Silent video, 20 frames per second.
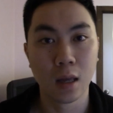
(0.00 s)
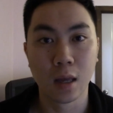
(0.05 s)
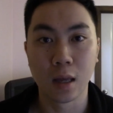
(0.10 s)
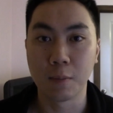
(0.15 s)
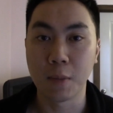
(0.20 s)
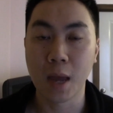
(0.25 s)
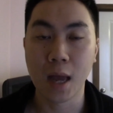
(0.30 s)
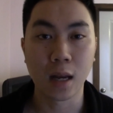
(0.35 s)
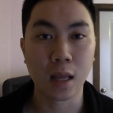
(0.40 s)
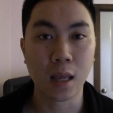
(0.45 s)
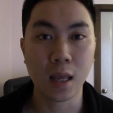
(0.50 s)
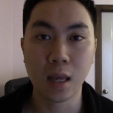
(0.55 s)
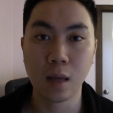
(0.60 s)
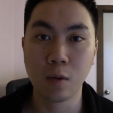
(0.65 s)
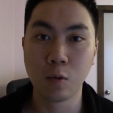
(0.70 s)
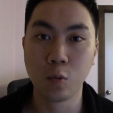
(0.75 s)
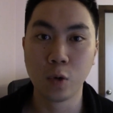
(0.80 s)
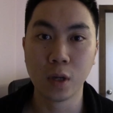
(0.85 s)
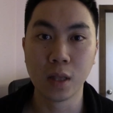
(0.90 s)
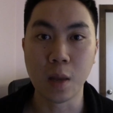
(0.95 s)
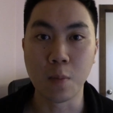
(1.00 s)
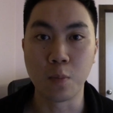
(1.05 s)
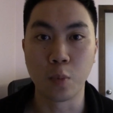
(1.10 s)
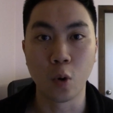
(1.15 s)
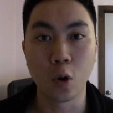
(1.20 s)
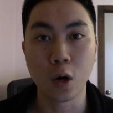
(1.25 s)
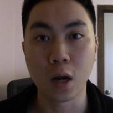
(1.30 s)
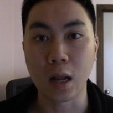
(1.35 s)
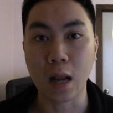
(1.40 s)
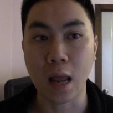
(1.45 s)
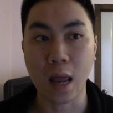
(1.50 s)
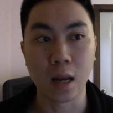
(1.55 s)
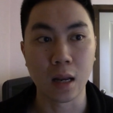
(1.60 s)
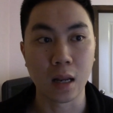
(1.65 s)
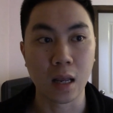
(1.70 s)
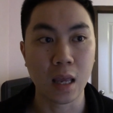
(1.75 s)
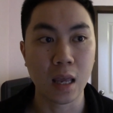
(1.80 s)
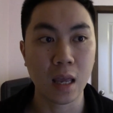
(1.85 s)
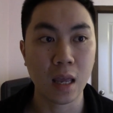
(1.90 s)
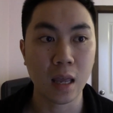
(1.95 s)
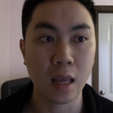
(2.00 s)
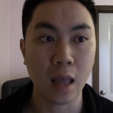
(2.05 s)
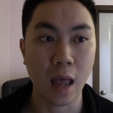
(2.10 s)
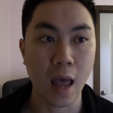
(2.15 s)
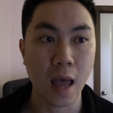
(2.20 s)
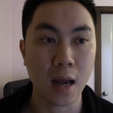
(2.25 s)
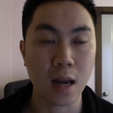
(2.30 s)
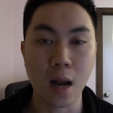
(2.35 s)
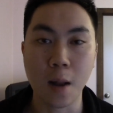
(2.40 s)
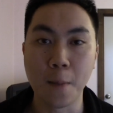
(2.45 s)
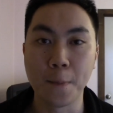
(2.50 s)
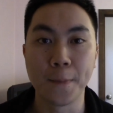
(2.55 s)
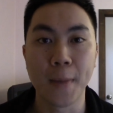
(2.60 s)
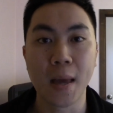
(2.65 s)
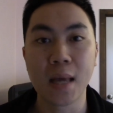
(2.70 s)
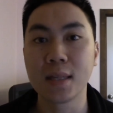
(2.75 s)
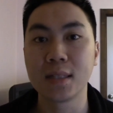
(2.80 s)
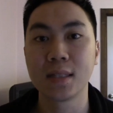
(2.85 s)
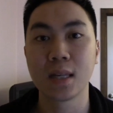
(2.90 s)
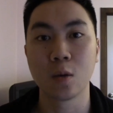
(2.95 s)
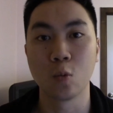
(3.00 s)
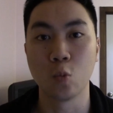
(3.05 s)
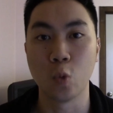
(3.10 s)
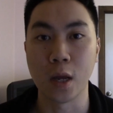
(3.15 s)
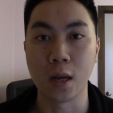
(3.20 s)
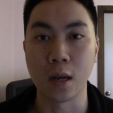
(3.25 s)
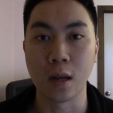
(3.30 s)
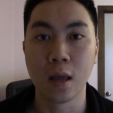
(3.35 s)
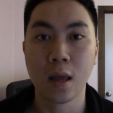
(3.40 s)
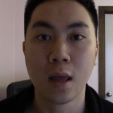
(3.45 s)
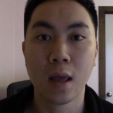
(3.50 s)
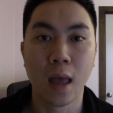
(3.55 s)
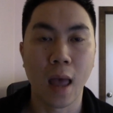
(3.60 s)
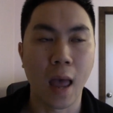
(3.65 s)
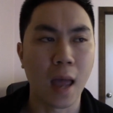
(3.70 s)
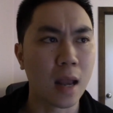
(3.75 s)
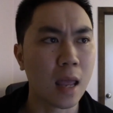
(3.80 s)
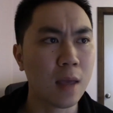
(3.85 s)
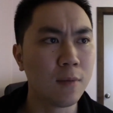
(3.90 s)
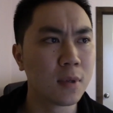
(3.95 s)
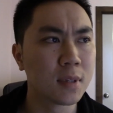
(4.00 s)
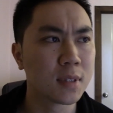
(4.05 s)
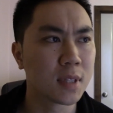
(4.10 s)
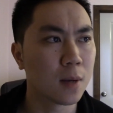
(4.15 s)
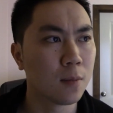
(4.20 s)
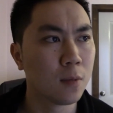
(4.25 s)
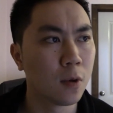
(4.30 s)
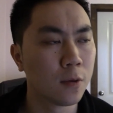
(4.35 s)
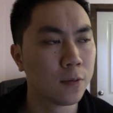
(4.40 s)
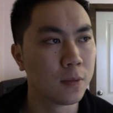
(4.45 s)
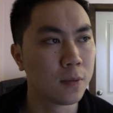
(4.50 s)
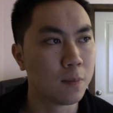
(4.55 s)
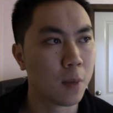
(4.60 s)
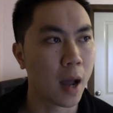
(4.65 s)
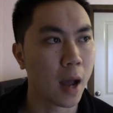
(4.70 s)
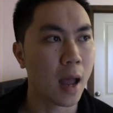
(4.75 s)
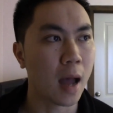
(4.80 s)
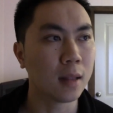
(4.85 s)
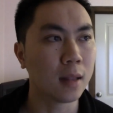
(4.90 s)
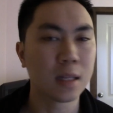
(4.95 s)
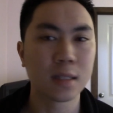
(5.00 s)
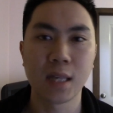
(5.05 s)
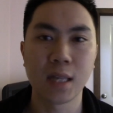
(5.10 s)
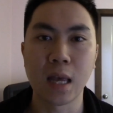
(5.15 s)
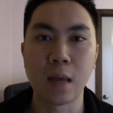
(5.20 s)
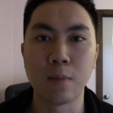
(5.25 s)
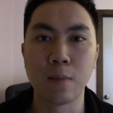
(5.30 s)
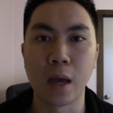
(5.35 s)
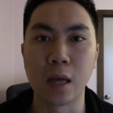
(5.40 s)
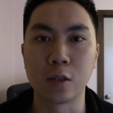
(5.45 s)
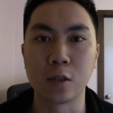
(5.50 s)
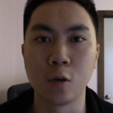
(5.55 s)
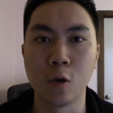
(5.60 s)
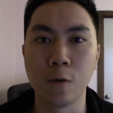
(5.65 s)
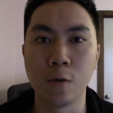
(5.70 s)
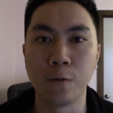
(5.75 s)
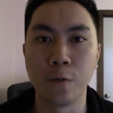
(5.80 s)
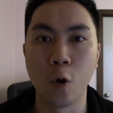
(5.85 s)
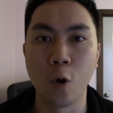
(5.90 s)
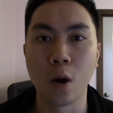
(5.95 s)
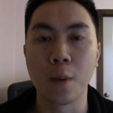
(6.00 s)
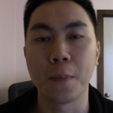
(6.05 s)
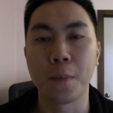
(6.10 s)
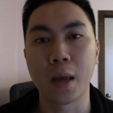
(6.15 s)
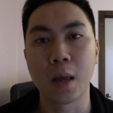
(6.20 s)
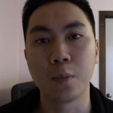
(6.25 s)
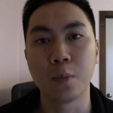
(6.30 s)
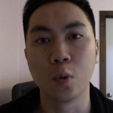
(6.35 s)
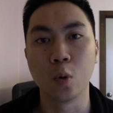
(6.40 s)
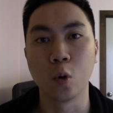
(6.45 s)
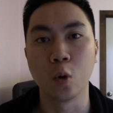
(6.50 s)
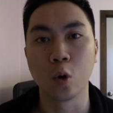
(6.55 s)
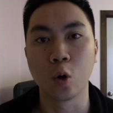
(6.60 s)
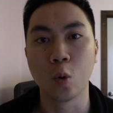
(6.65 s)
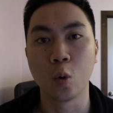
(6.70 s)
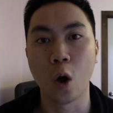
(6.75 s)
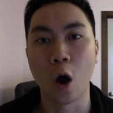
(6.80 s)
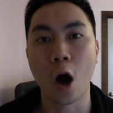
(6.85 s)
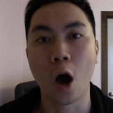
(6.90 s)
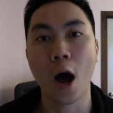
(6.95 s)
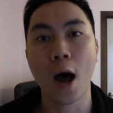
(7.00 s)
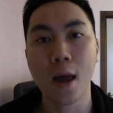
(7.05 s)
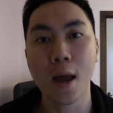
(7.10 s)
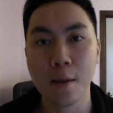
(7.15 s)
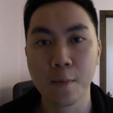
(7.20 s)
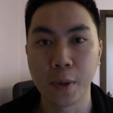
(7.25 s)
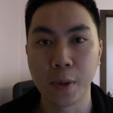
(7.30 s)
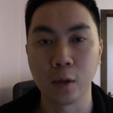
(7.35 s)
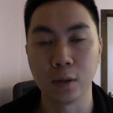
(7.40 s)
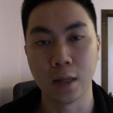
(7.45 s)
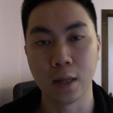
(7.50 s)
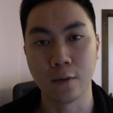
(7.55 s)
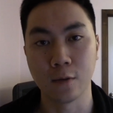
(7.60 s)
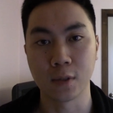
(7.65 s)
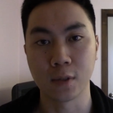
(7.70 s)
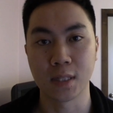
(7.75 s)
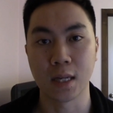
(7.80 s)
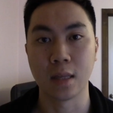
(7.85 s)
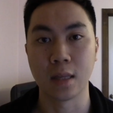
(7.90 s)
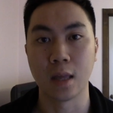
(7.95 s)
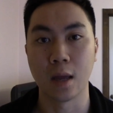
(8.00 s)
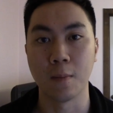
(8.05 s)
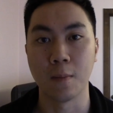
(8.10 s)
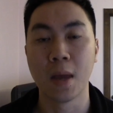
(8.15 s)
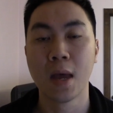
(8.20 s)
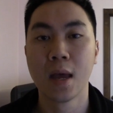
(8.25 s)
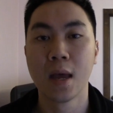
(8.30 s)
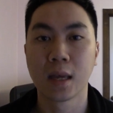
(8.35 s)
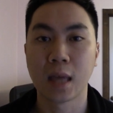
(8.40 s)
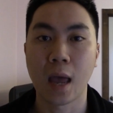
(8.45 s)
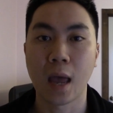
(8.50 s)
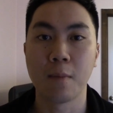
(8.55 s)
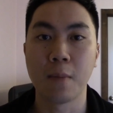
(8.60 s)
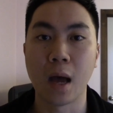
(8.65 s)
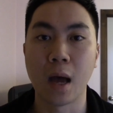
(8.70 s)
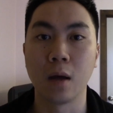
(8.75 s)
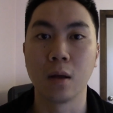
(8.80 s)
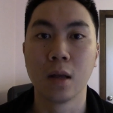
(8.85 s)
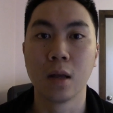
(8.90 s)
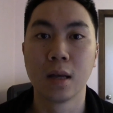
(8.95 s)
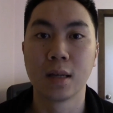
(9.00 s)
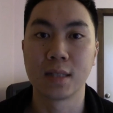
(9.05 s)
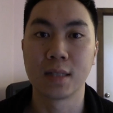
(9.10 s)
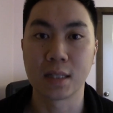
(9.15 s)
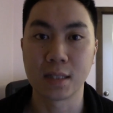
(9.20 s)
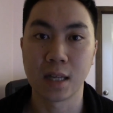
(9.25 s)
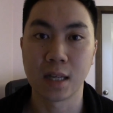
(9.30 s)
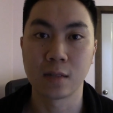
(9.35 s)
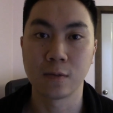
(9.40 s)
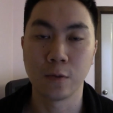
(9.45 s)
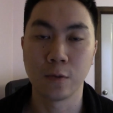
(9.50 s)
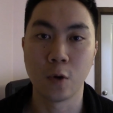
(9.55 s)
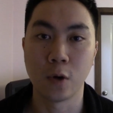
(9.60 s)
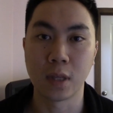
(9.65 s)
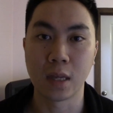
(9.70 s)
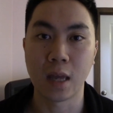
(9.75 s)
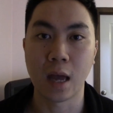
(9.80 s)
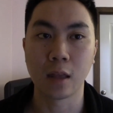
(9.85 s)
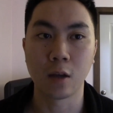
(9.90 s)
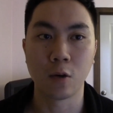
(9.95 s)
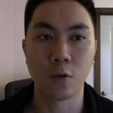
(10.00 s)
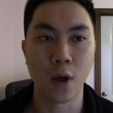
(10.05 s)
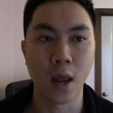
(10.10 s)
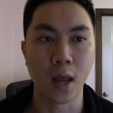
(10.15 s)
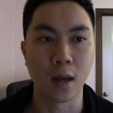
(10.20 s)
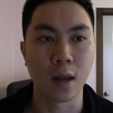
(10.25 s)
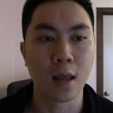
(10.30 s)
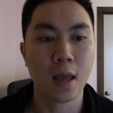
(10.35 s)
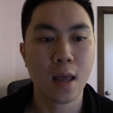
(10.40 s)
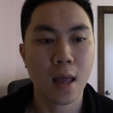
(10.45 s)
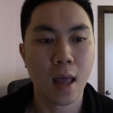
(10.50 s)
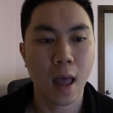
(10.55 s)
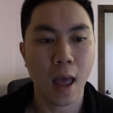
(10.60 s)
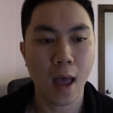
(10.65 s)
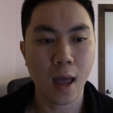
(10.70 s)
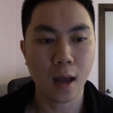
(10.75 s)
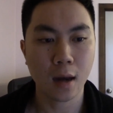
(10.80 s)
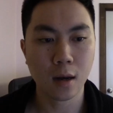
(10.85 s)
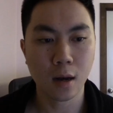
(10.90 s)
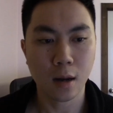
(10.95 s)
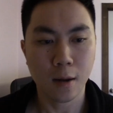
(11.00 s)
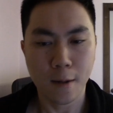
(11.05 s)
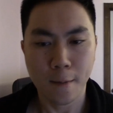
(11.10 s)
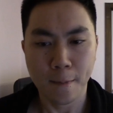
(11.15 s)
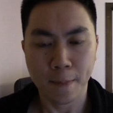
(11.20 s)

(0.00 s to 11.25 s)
man, he really brought it, and he had an amazing win. And even some of my other teammates who fought people who were higher belt levels than them came out successful on the other end. And